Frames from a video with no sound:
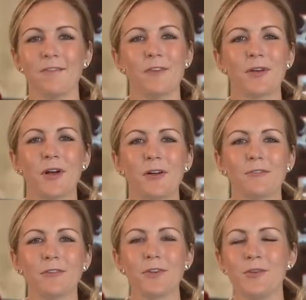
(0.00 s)
you're a
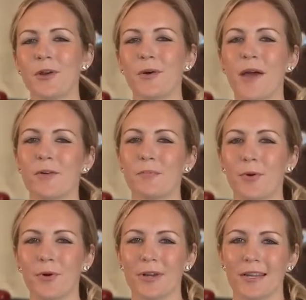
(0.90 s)
golfer, you know how
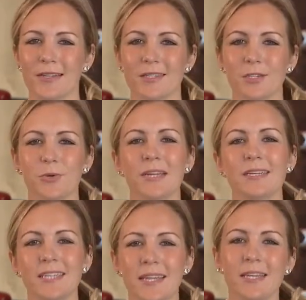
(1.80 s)
important it is to
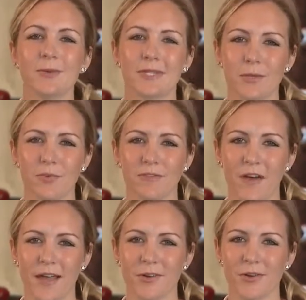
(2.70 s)
continuously
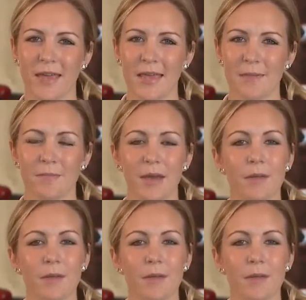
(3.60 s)
refine your game